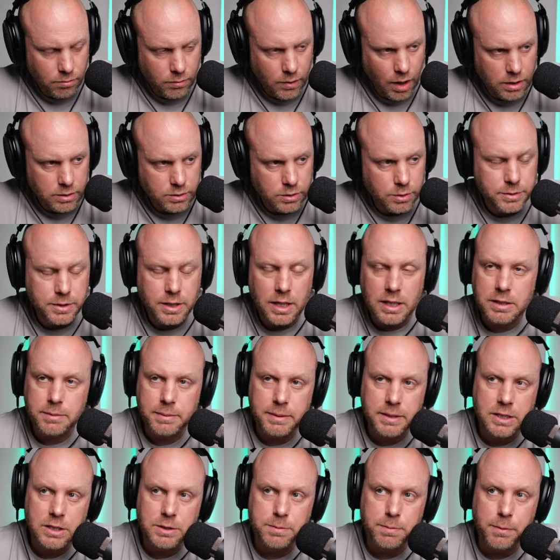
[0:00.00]
So we talked
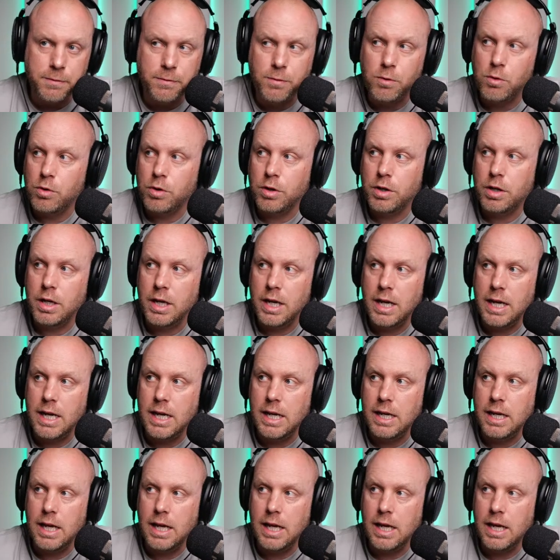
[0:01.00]
about this before
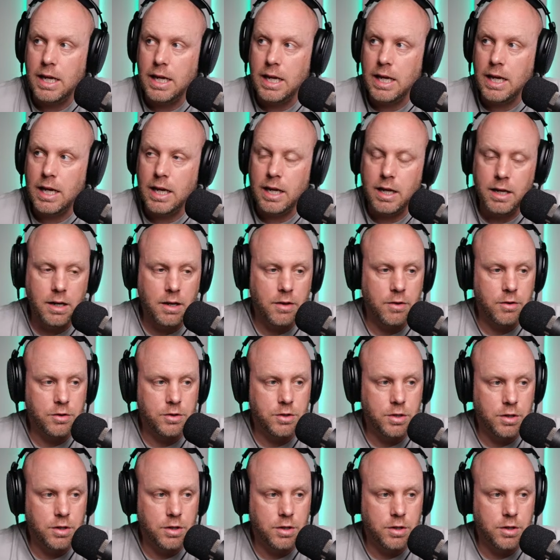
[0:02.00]
in another